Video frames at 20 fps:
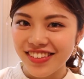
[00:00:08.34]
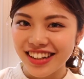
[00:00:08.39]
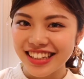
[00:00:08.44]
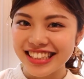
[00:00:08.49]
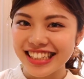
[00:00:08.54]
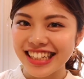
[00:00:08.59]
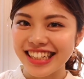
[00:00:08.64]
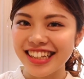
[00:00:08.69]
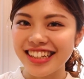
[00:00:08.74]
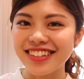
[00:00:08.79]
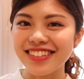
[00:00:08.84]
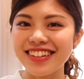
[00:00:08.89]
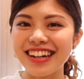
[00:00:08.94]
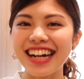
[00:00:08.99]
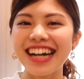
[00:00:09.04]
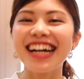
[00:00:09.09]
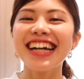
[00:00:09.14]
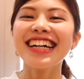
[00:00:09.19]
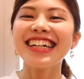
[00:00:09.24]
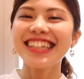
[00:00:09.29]
Today's Mako
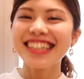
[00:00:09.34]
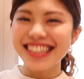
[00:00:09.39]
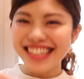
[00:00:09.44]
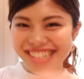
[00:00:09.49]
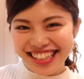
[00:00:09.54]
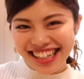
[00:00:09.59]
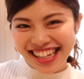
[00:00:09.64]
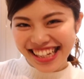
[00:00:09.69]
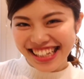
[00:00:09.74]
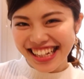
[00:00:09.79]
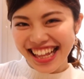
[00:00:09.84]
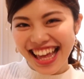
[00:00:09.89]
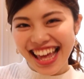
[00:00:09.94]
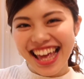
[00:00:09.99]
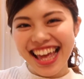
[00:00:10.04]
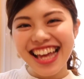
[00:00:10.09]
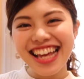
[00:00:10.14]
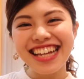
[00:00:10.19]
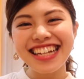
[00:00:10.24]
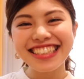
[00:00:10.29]
channel is about
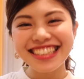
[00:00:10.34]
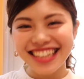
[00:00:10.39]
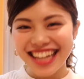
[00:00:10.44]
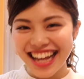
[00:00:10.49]
cooking.